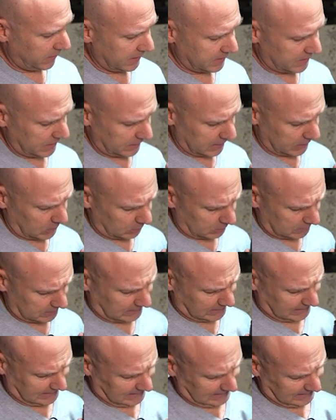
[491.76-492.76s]
is a little
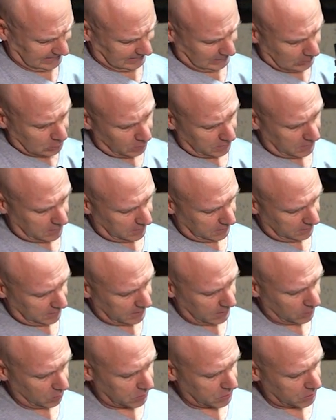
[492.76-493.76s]
hook
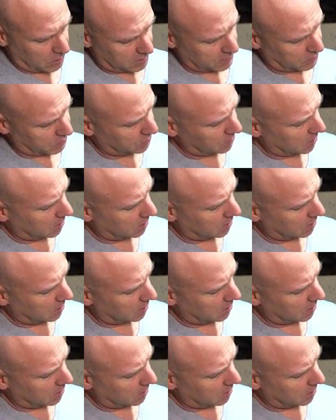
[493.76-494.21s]
that it hooks onto